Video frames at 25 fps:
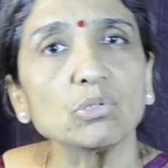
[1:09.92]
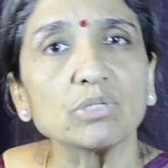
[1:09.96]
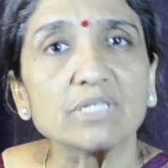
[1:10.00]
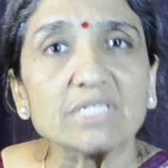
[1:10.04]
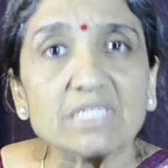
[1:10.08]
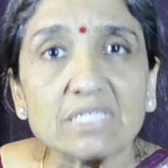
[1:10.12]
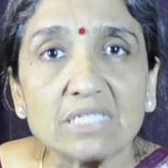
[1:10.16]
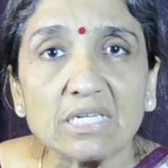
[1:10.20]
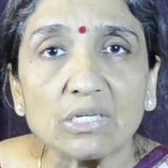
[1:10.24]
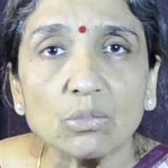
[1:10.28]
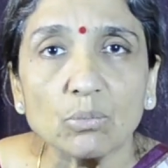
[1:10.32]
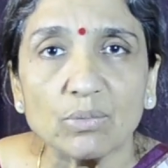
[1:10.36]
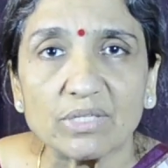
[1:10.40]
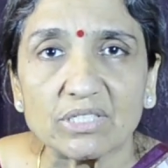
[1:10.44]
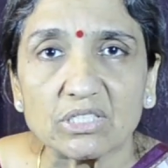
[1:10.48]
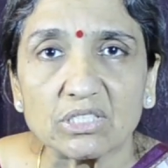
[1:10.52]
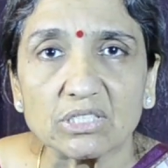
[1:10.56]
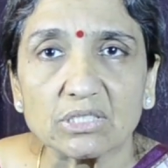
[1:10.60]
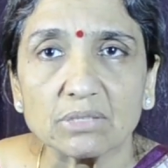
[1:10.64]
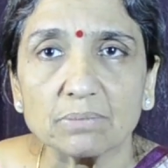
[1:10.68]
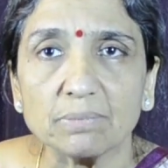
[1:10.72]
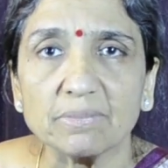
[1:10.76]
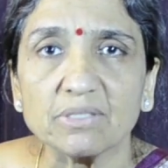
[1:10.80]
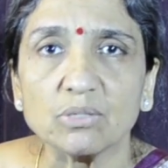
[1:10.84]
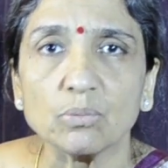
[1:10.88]

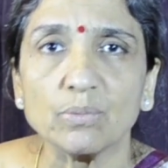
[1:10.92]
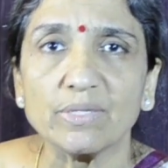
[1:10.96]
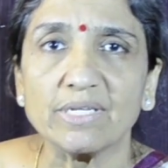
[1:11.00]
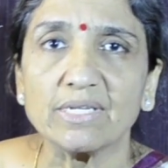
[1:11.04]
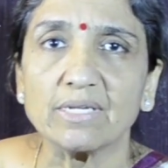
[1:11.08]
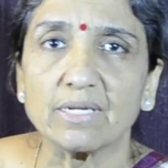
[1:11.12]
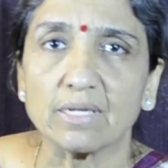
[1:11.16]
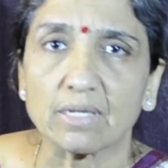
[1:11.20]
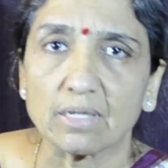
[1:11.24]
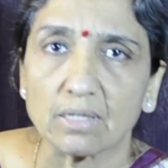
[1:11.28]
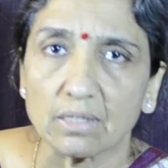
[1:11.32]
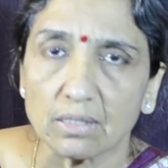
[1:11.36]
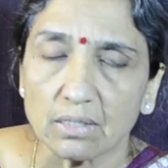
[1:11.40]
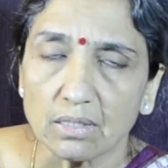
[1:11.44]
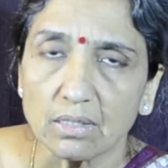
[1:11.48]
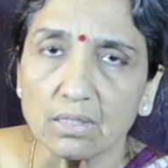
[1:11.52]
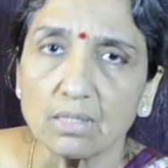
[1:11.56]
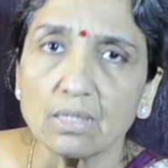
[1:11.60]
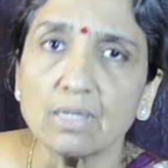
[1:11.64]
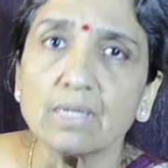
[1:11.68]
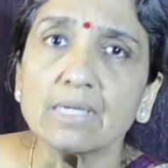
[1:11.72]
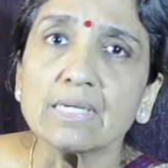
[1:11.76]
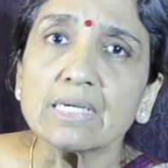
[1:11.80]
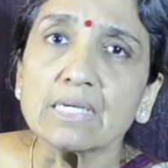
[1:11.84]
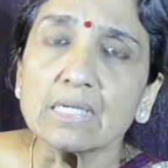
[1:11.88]
distinguish between a
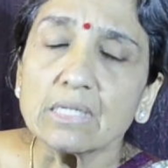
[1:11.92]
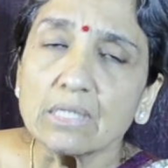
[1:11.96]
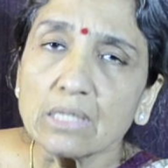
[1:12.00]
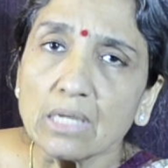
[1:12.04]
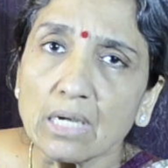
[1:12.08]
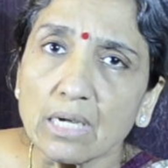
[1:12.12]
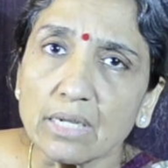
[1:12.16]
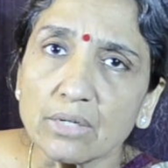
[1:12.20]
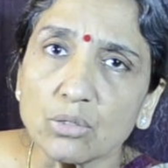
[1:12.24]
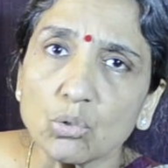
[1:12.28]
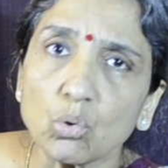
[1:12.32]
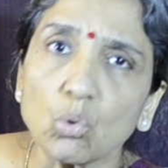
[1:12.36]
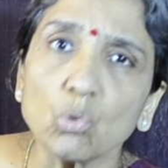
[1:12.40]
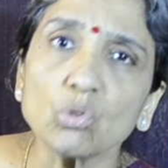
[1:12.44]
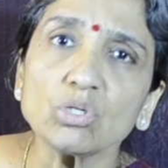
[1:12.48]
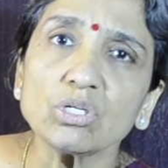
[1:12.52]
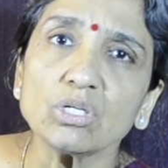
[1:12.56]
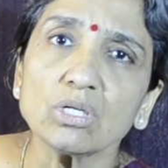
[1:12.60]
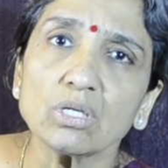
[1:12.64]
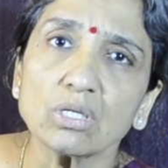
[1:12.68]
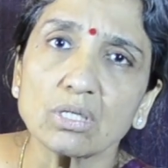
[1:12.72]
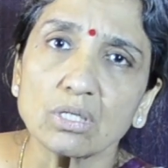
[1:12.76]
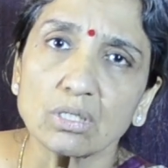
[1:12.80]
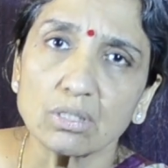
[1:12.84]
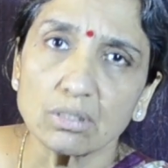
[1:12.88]
note
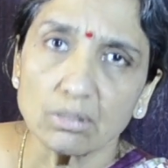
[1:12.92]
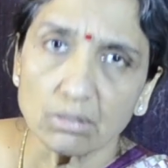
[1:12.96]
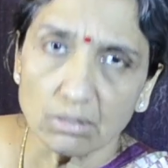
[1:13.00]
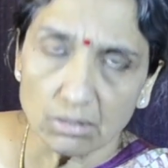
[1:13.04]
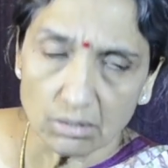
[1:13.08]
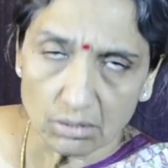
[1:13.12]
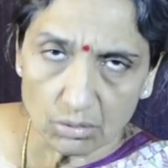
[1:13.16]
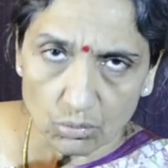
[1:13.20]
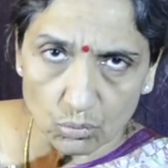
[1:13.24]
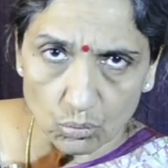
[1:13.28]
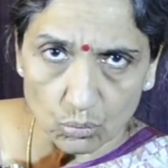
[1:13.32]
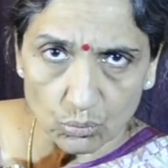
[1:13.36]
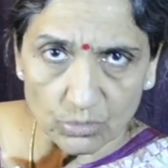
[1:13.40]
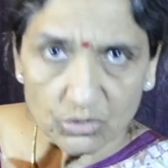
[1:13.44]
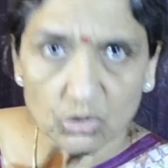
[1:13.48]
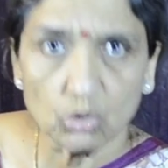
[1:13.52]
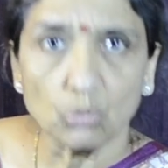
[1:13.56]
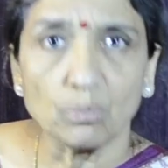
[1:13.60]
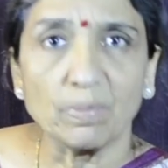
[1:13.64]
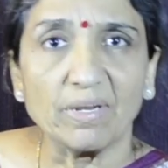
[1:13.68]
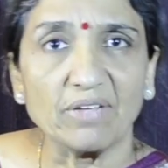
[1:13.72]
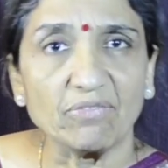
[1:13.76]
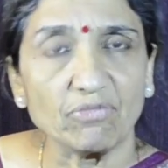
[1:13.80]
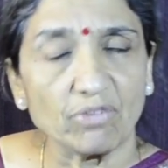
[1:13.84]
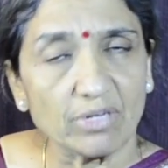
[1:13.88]
which you
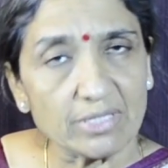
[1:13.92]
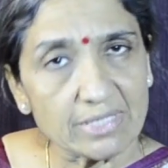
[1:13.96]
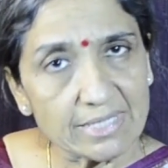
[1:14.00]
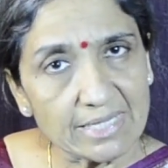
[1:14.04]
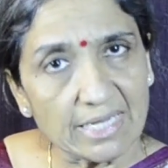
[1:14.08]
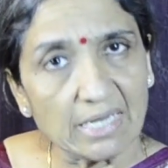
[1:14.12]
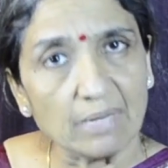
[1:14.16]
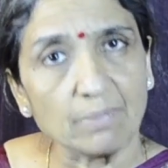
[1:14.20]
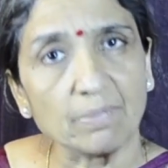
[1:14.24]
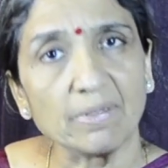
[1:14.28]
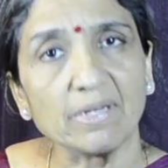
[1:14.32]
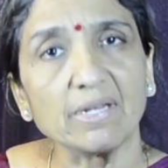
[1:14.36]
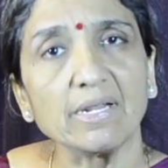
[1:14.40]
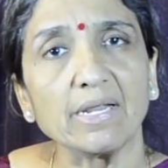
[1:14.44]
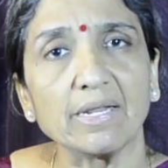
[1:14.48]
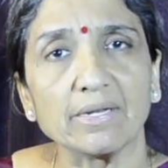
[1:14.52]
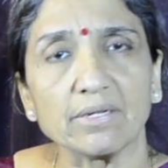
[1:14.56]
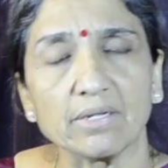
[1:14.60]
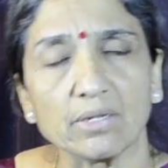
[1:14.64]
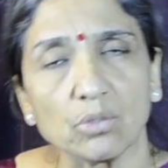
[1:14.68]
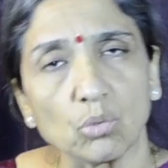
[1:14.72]
play for a syllable and a